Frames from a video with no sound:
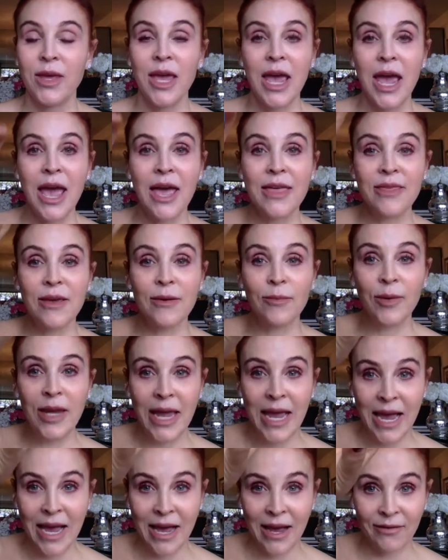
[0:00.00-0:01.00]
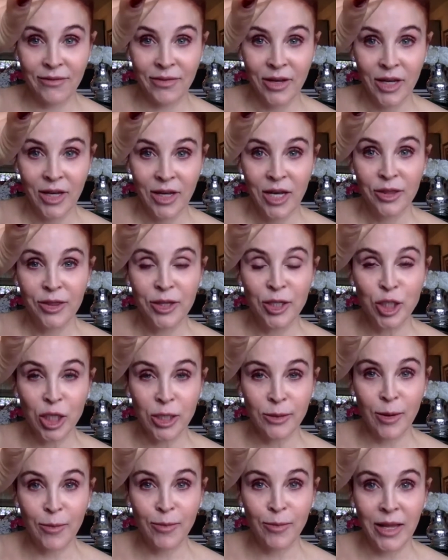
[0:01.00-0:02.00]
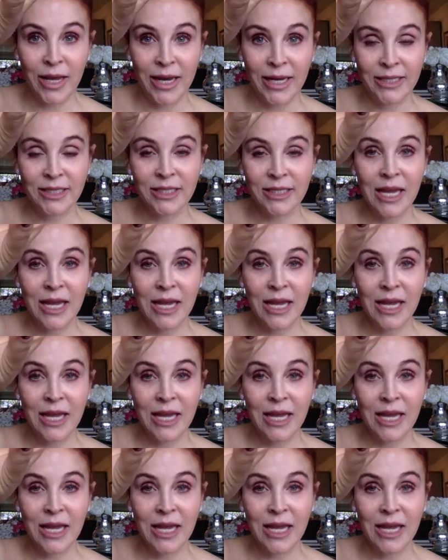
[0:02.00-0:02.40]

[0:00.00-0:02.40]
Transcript: And then we have the Derma Plus.